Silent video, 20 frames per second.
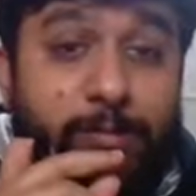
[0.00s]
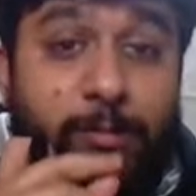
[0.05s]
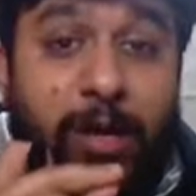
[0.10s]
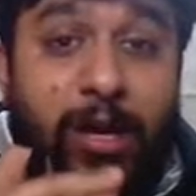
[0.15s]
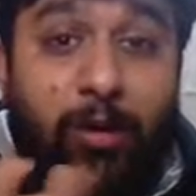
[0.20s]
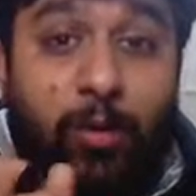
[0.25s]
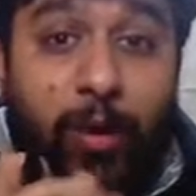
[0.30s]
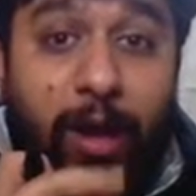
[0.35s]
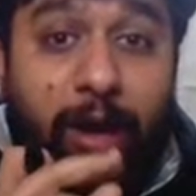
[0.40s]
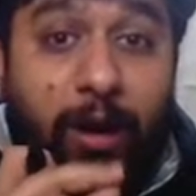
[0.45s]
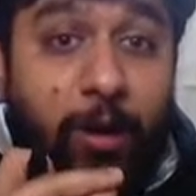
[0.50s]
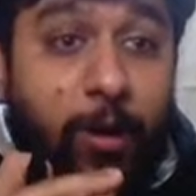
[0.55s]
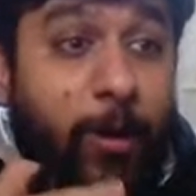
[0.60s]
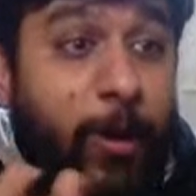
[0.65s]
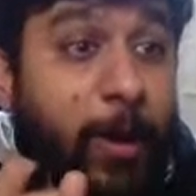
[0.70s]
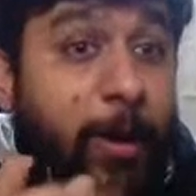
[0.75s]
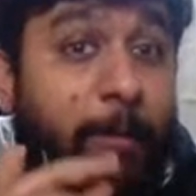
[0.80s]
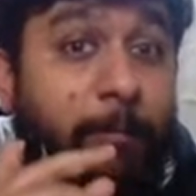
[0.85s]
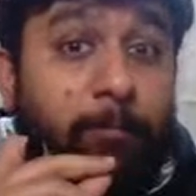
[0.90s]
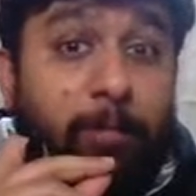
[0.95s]
be quick.
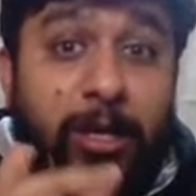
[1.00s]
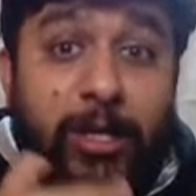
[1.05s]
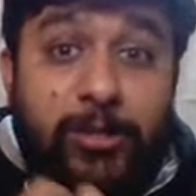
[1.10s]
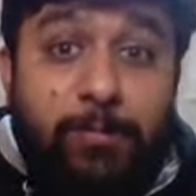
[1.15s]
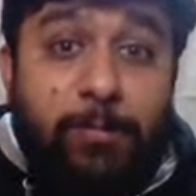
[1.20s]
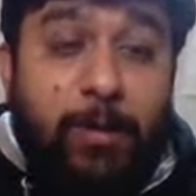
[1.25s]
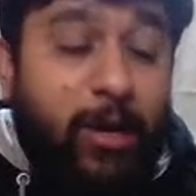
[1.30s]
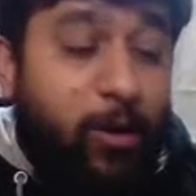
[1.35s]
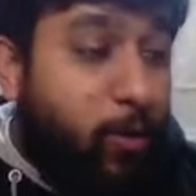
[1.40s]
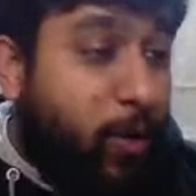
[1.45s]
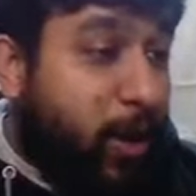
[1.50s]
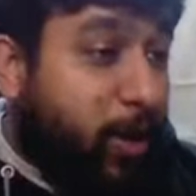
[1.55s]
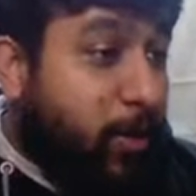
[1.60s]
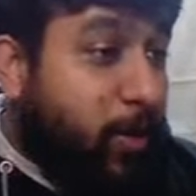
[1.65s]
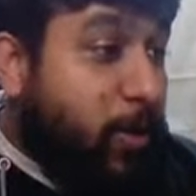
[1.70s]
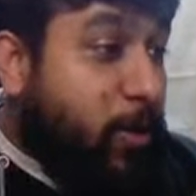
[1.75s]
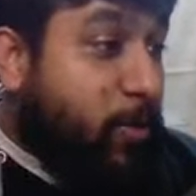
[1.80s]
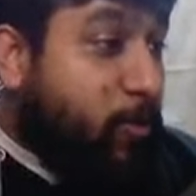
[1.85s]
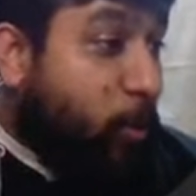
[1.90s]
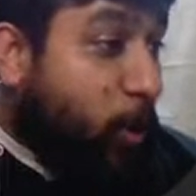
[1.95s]
Please be quick.
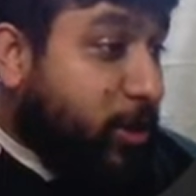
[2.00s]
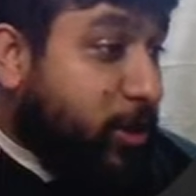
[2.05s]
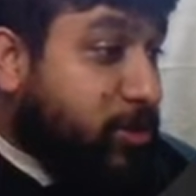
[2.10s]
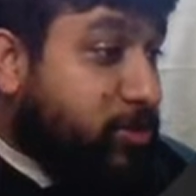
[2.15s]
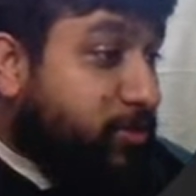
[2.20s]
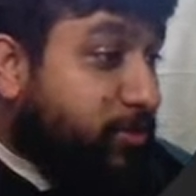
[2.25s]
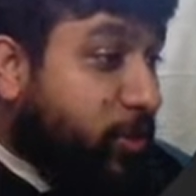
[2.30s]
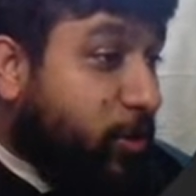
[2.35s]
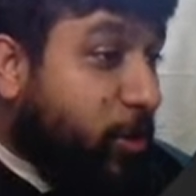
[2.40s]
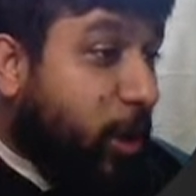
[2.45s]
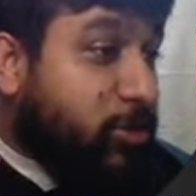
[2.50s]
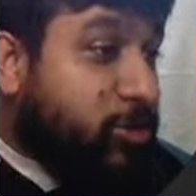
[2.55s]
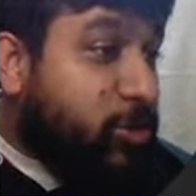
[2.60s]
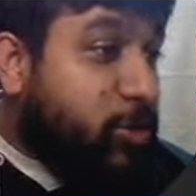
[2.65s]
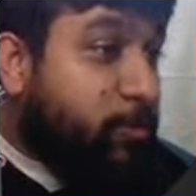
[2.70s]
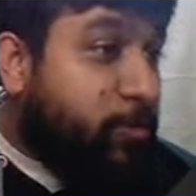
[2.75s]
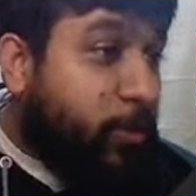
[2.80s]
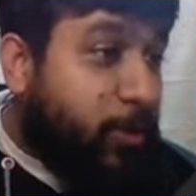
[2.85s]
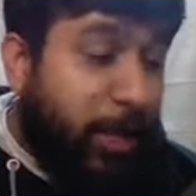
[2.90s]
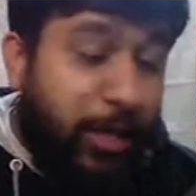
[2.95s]
What is velocity
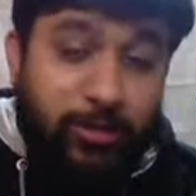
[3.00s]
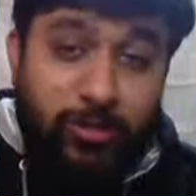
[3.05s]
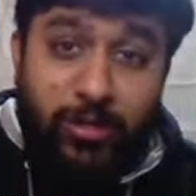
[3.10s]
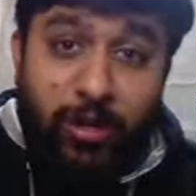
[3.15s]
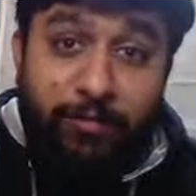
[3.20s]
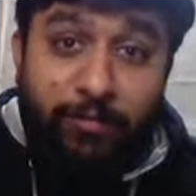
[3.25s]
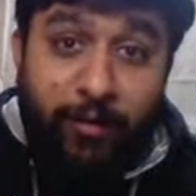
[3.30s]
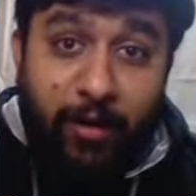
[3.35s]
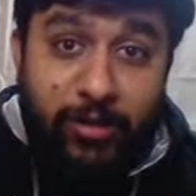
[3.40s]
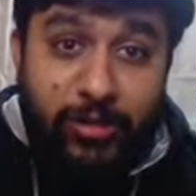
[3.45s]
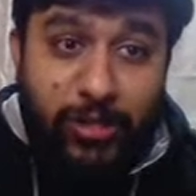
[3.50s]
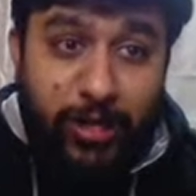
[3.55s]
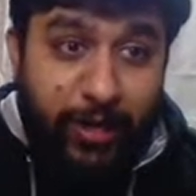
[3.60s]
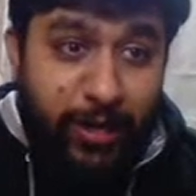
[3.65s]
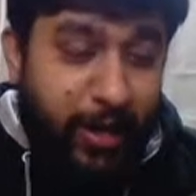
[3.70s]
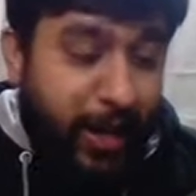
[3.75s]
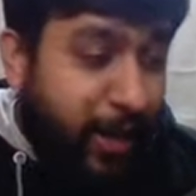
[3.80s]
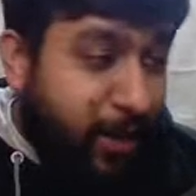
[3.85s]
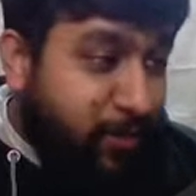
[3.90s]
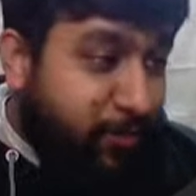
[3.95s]
potential function?
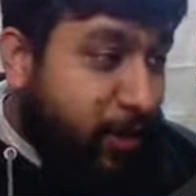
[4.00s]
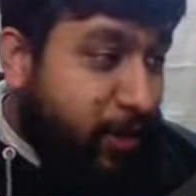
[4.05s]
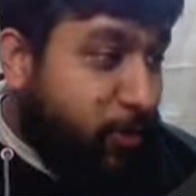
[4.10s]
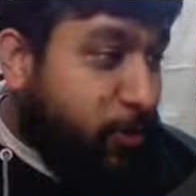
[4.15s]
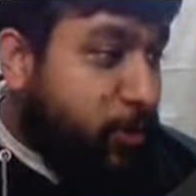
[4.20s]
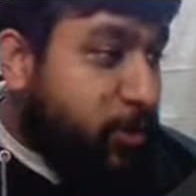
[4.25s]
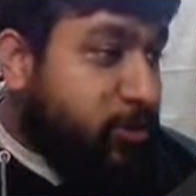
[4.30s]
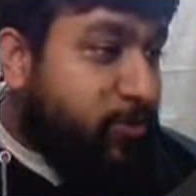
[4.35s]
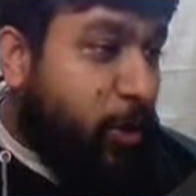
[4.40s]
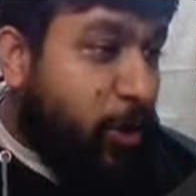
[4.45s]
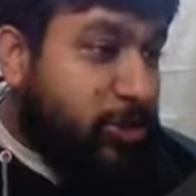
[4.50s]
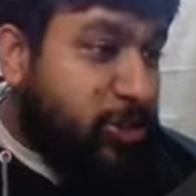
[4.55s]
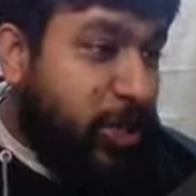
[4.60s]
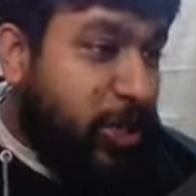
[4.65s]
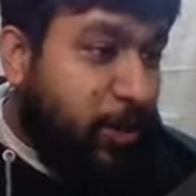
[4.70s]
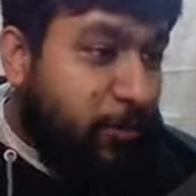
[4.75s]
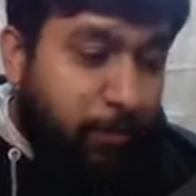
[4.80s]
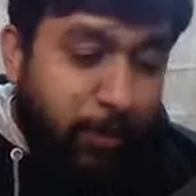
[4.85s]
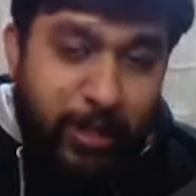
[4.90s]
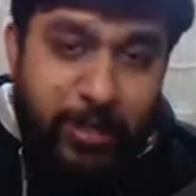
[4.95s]
Anyone who is
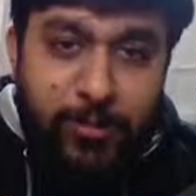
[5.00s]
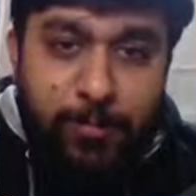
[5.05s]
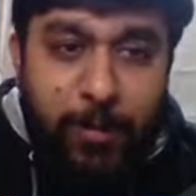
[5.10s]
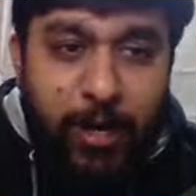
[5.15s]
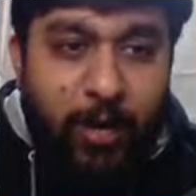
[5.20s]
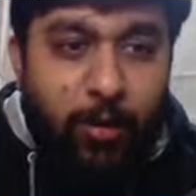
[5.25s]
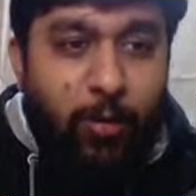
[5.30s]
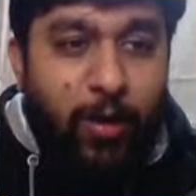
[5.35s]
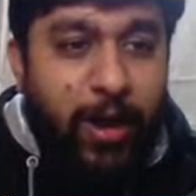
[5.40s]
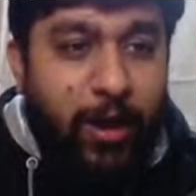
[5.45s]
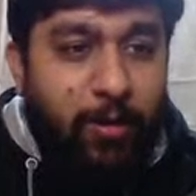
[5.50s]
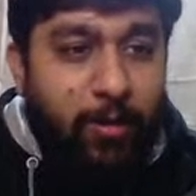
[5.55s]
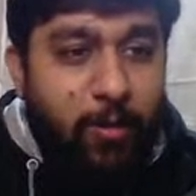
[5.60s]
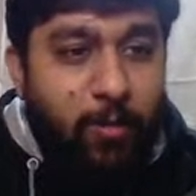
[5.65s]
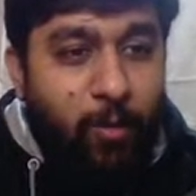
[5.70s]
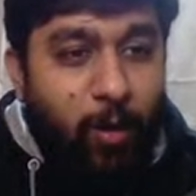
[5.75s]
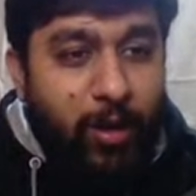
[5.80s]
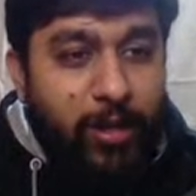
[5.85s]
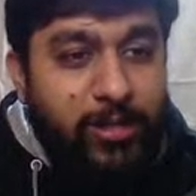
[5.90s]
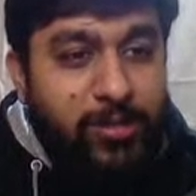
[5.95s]
watching, please be quick.
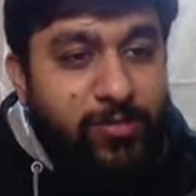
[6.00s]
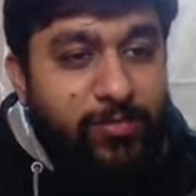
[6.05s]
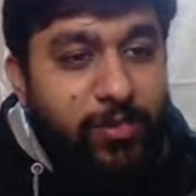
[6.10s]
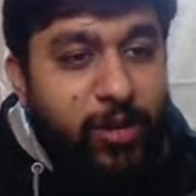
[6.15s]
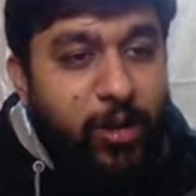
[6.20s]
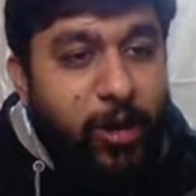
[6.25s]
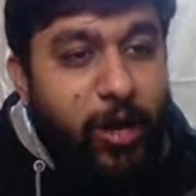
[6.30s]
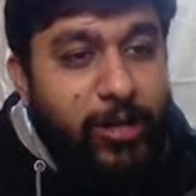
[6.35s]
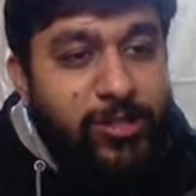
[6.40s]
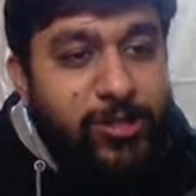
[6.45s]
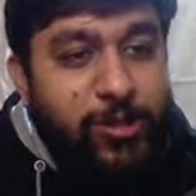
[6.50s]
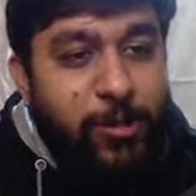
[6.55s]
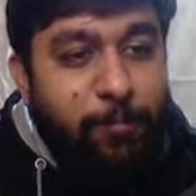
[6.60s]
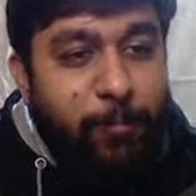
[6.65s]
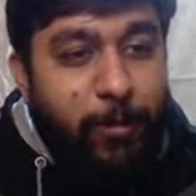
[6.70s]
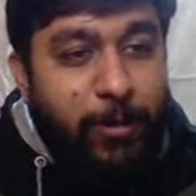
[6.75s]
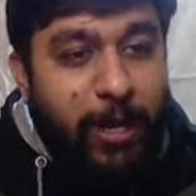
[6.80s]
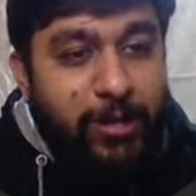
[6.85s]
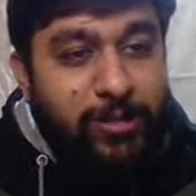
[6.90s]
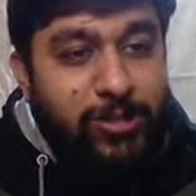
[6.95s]
What is velocity
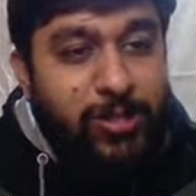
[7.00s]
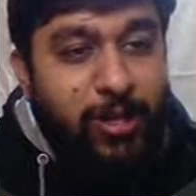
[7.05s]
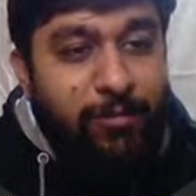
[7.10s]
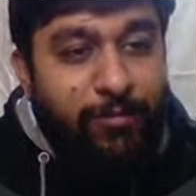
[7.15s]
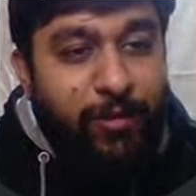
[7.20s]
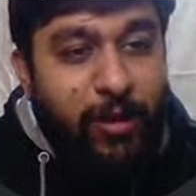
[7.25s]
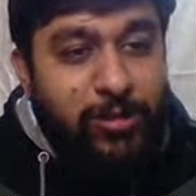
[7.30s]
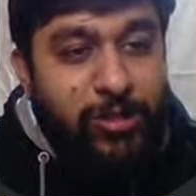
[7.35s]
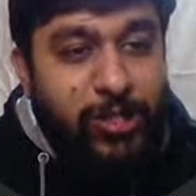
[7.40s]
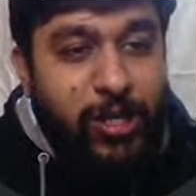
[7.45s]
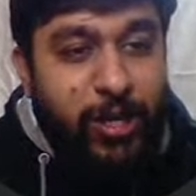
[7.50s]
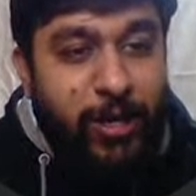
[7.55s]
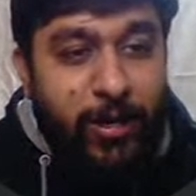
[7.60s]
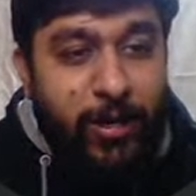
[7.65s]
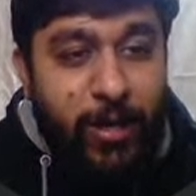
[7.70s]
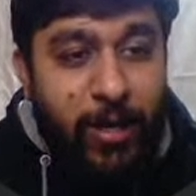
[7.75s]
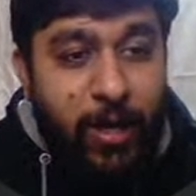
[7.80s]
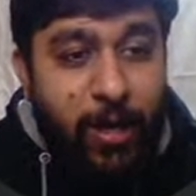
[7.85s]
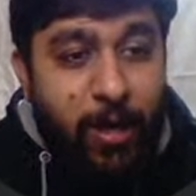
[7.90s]
potential function?